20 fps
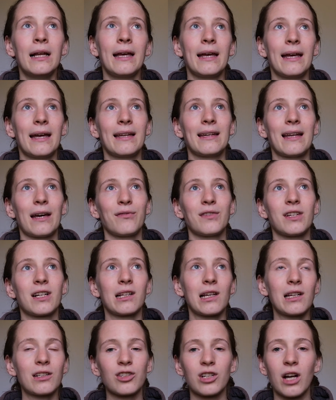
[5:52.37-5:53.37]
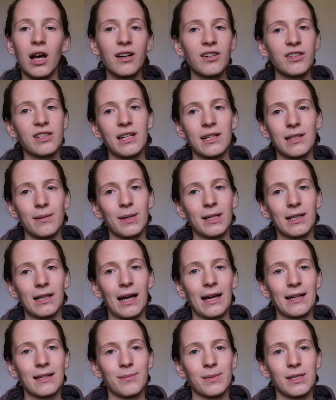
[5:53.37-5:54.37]
And I've decluttered other sentimental
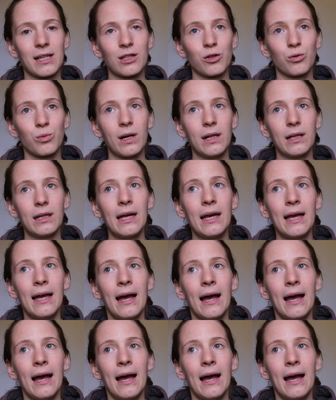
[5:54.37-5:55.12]
items as well.